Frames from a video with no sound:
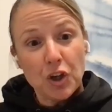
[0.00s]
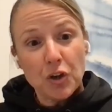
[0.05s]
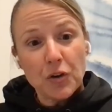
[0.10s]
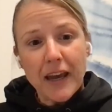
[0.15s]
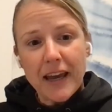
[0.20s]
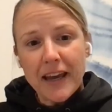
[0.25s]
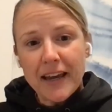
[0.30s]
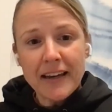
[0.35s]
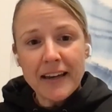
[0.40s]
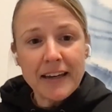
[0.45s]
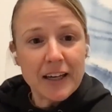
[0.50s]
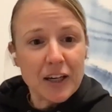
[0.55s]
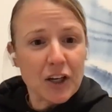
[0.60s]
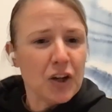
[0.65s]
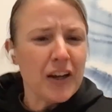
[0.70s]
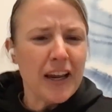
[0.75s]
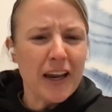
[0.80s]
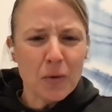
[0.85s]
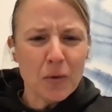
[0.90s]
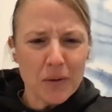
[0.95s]
You can't
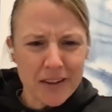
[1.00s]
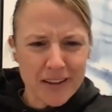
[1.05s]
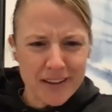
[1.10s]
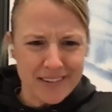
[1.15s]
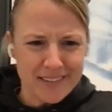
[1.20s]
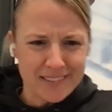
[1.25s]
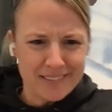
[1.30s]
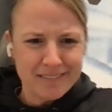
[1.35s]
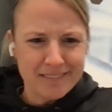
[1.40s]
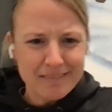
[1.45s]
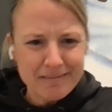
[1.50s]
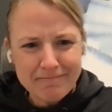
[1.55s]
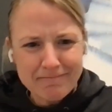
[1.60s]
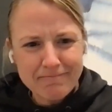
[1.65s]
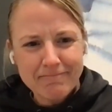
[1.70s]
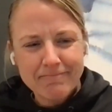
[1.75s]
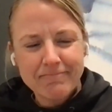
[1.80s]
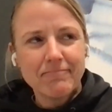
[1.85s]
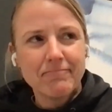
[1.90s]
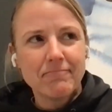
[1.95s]
really,
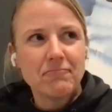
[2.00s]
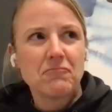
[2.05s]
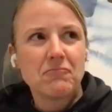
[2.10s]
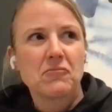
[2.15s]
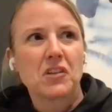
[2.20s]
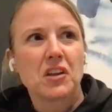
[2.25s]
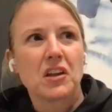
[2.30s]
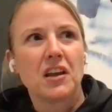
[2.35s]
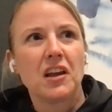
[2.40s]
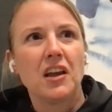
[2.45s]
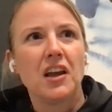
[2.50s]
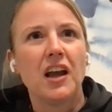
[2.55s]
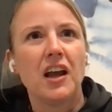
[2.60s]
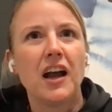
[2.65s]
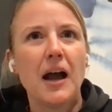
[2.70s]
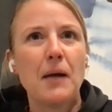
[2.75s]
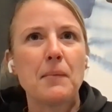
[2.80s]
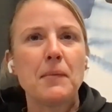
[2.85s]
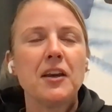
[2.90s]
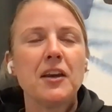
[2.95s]

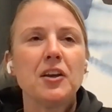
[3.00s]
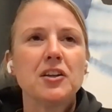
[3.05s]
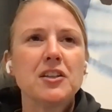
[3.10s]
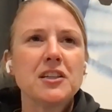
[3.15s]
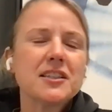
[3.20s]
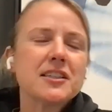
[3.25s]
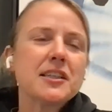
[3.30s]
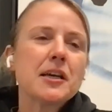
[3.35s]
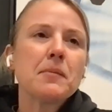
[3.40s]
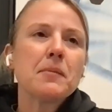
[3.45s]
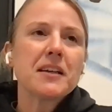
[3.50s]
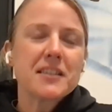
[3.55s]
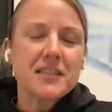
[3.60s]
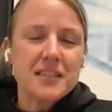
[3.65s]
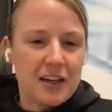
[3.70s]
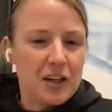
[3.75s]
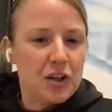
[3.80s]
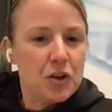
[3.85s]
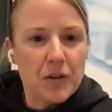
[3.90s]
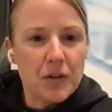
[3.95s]
to some
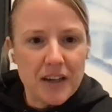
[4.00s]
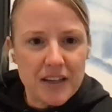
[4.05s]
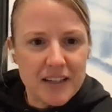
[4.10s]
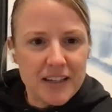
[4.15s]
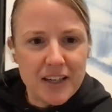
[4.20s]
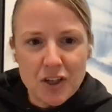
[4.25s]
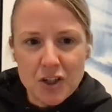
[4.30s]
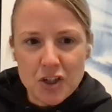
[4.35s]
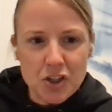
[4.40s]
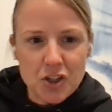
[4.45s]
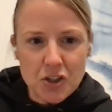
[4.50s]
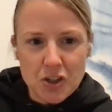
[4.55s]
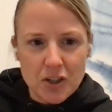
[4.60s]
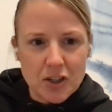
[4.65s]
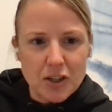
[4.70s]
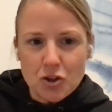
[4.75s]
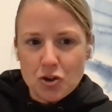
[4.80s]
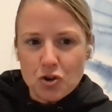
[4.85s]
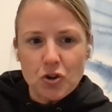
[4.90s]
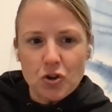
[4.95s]
extent you can teach
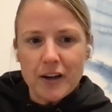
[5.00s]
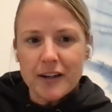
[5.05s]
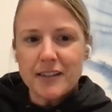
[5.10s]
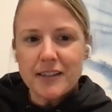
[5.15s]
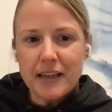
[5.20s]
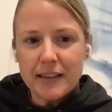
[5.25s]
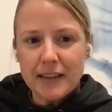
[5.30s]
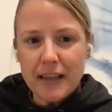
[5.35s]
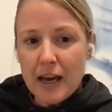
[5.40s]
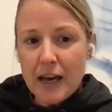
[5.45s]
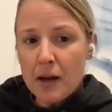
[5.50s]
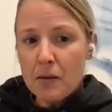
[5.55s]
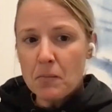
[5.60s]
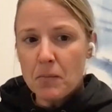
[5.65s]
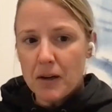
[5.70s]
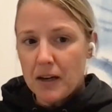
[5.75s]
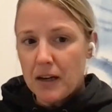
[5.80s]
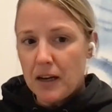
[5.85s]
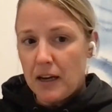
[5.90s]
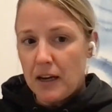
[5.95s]
tricks like that,
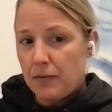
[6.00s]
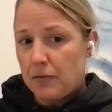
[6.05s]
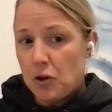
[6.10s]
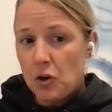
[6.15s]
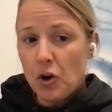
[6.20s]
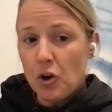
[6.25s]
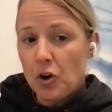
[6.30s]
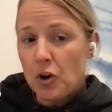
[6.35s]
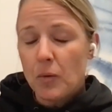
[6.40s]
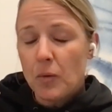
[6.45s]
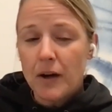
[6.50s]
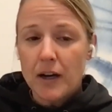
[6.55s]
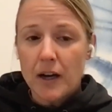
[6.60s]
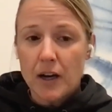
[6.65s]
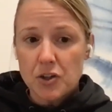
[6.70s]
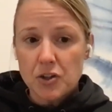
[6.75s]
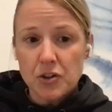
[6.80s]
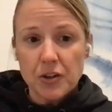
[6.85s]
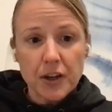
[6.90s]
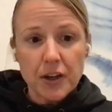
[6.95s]
but if you don't know what
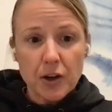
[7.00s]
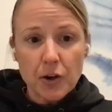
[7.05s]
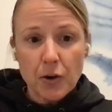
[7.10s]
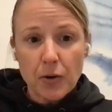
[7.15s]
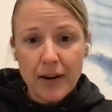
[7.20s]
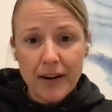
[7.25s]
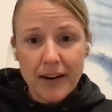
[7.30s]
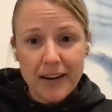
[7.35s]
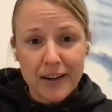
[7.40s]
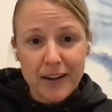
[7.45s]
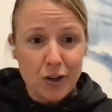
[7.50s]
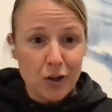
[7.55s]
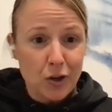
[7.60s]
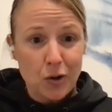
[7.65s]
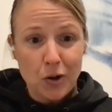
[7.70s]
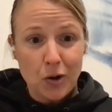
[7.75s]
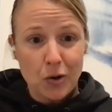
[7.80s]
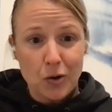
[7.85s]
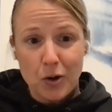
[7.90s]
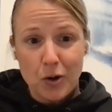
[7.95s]
country you're going in and
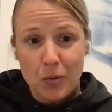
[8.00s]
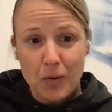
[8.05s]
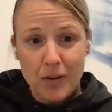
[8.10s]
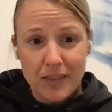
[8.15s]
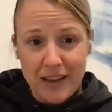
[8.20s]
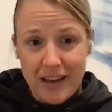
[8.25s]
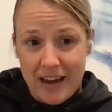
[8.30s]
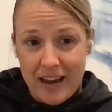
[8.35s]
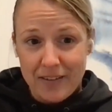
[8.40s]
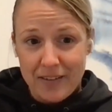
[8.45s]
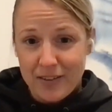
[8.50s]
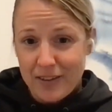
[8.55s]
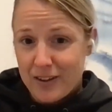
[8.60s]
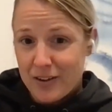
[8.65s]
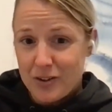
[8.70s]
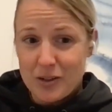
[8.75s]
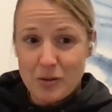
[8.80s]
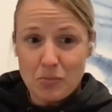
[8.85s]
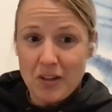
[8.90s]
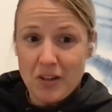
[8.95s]
you don't know what they have in
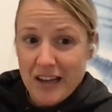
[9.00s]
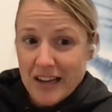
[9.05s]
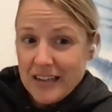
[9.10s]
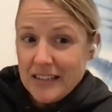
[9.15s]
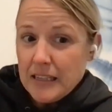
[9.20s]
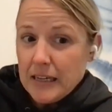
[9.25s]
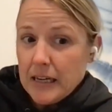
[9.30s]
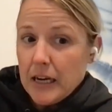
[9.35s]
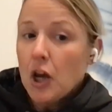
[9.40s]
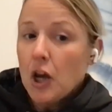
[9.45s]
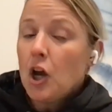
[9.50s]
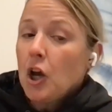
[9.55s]
their supplies,